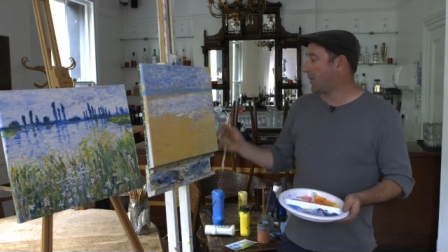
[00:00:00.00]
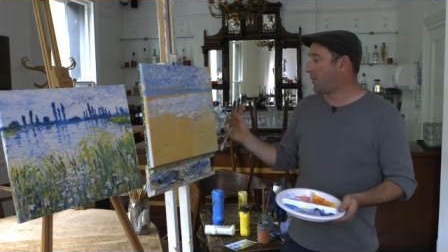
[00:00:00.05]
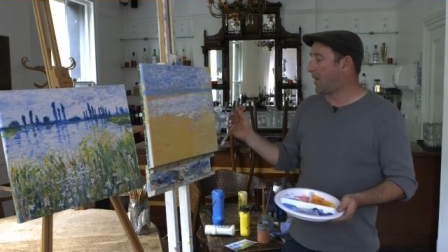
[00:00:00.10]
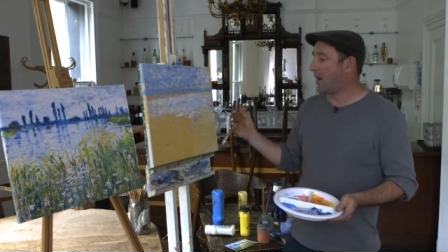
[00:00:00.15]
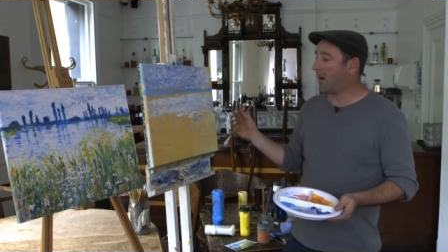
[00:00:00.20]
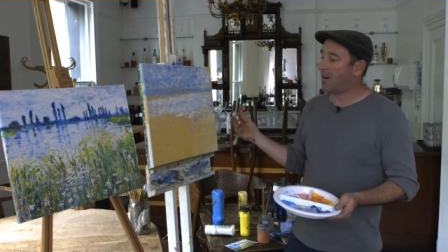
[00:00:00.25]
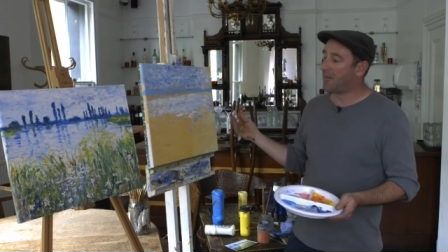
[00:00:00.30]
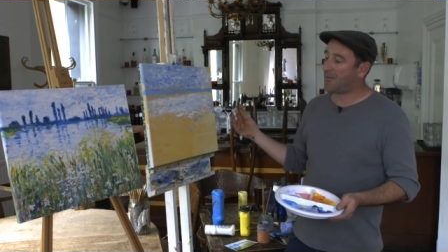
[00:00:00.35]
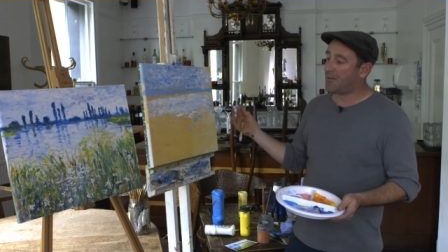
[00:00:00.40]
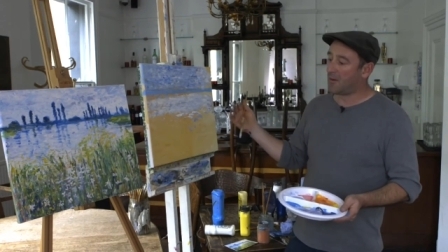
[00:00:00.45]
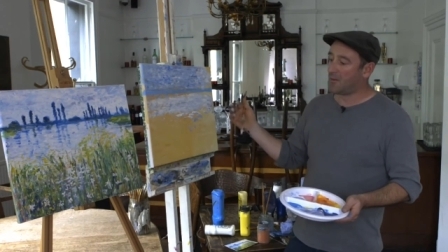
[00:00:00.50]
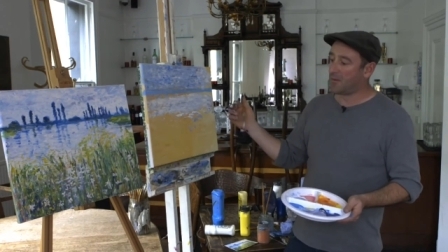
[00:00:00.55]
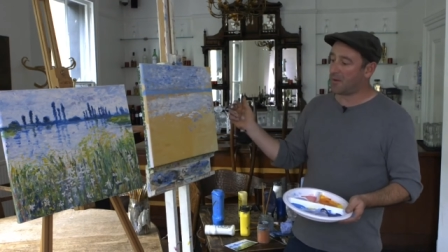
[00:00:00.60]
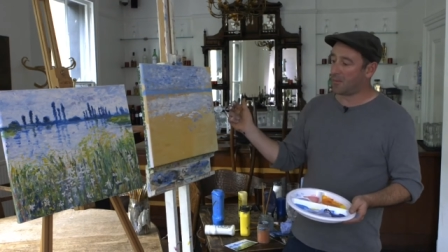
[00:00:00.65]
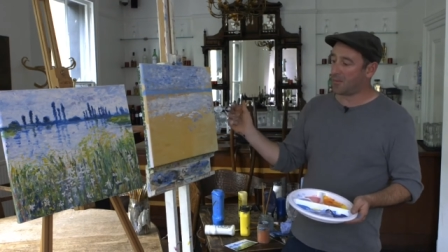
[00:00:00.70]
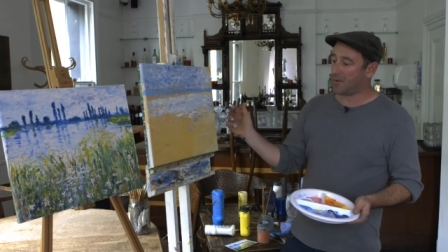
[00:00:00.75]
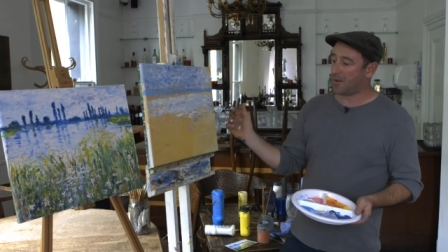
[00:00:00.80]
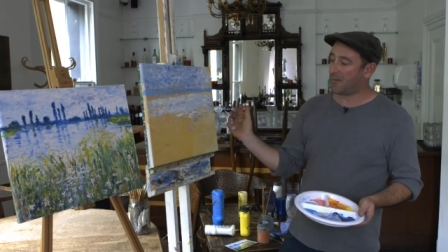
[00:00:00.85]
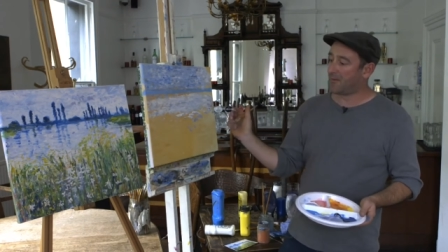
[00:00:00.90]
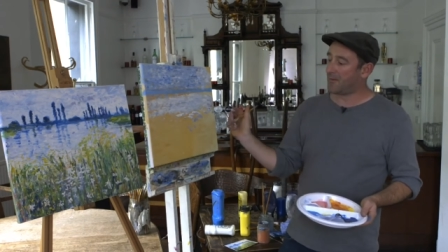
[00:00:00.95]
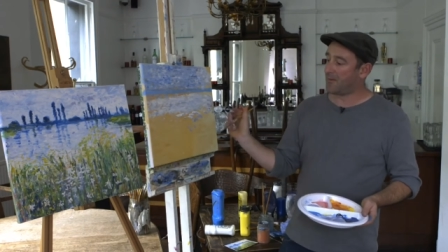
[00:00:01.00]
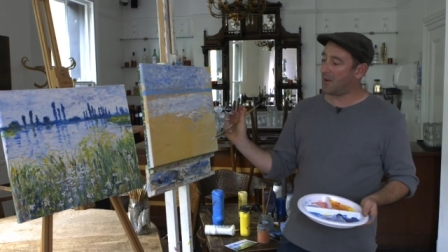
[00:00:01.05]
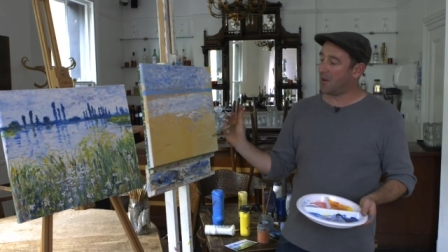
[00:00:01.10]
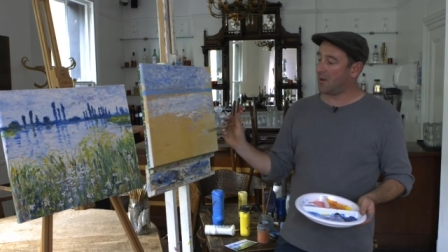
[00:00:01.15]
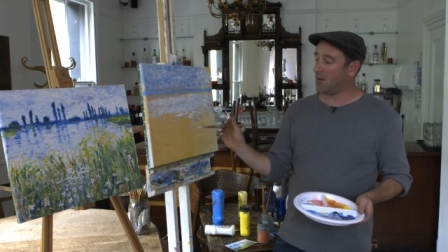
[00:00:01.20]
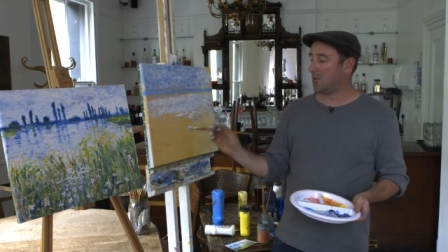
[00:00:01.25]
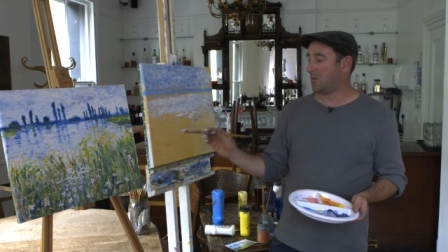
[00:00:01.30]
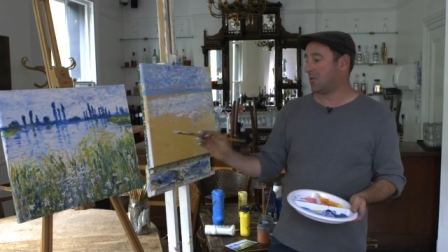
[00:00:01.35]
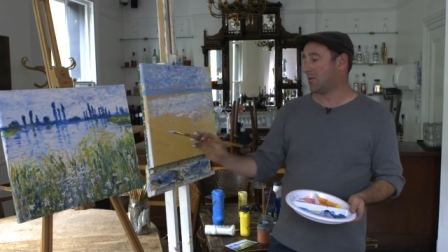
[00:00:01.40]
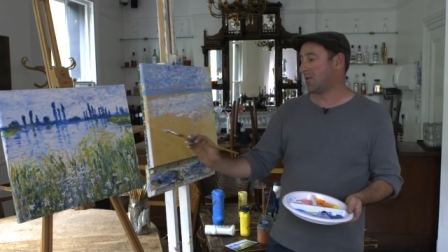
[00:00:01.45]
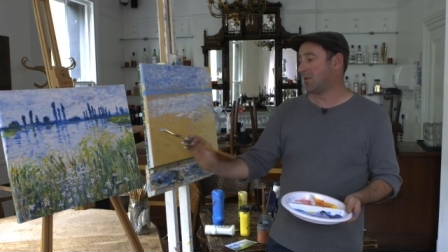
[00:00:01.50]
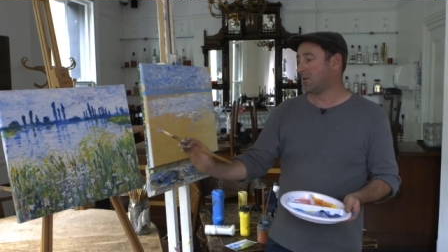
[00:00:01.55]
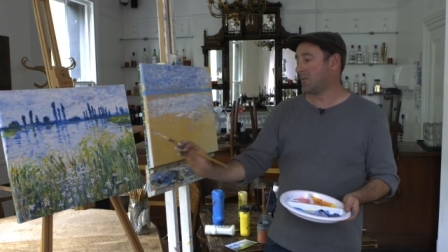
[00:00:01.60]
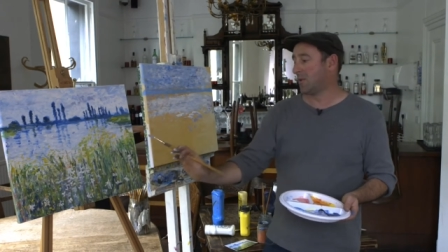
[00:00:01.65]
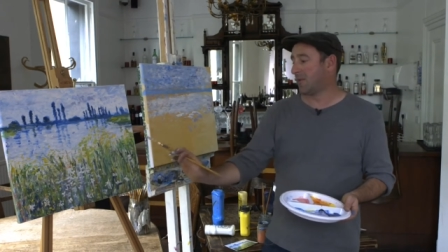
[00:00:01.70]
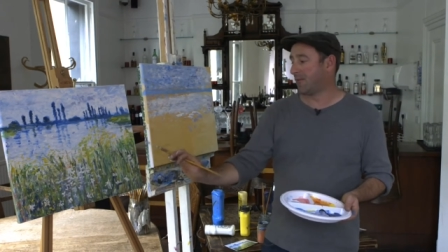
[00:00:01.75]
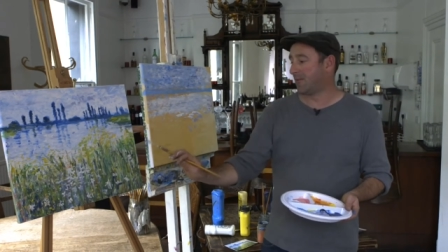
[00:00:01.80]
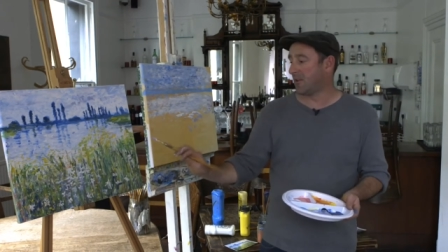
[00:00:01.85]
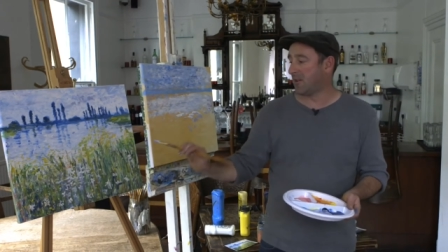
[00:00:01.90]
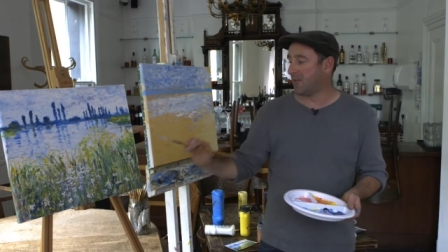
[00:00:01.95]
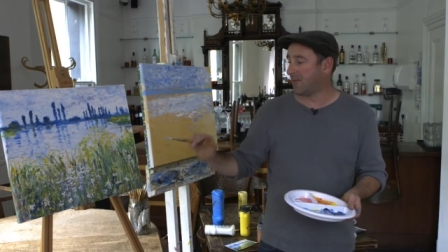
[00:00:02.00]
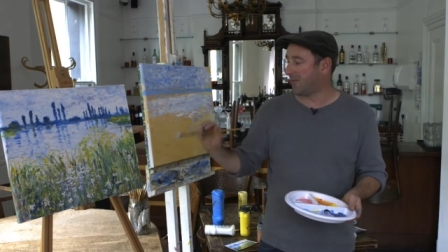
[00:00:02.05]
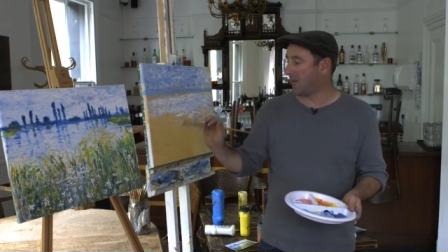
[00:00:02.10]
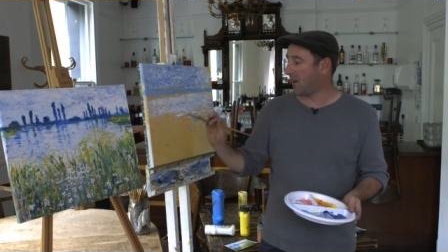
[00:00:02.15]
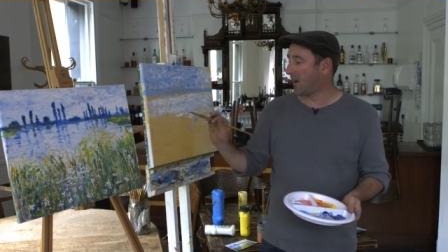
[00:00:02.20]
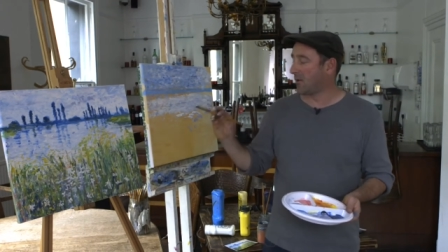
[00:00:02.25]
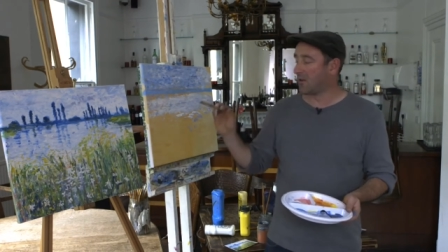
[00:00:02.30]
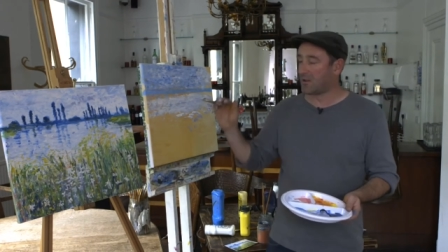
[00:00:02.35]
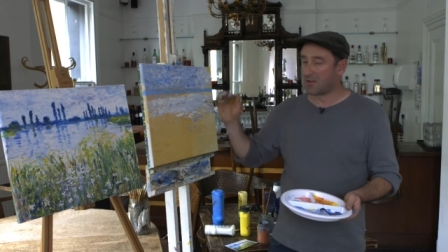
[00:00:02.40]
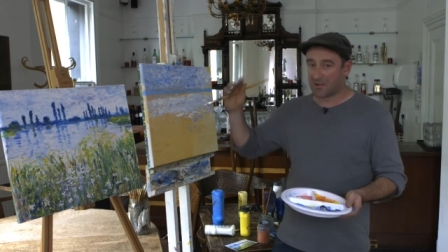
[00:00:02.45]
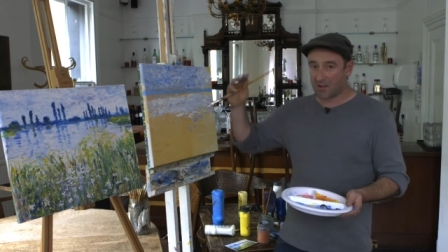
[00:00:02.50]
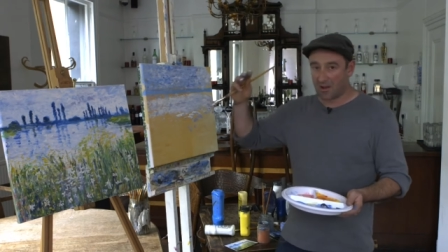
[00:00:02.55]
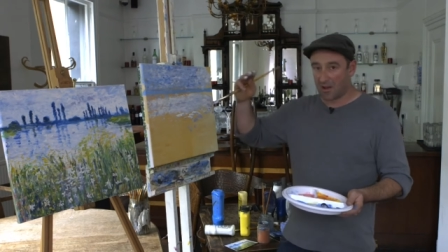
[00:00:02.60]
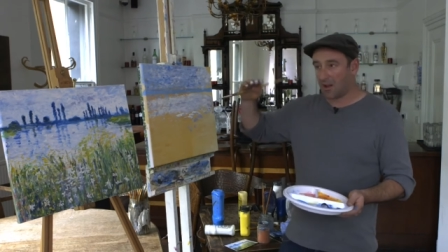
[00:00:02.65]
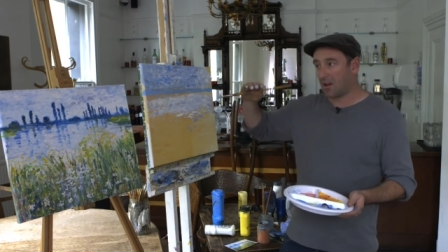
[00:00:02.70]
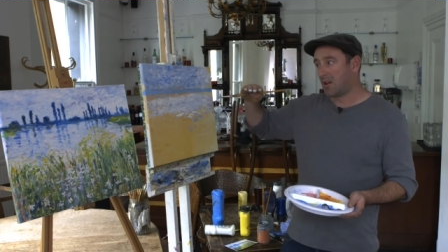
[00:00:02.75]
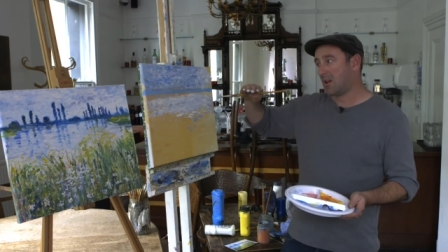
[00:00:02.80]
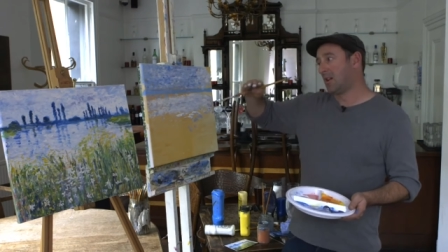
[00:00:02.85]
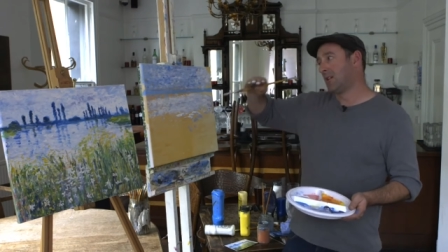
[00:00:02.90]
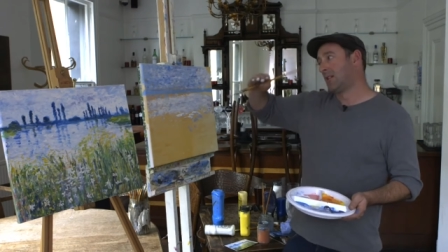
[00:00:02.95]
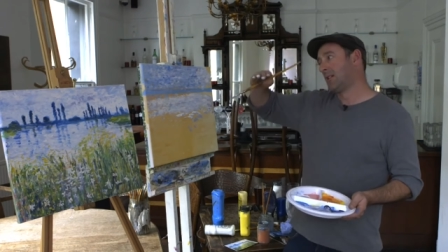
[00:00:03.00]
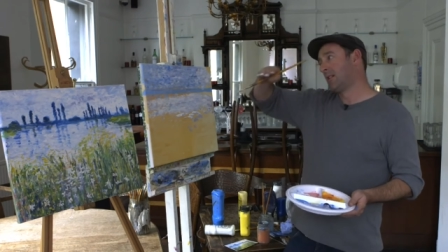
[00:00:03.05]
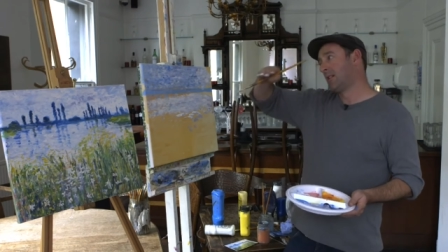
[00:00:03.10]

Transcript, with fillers: Apart from there'll be a few, there'll be a few flowers that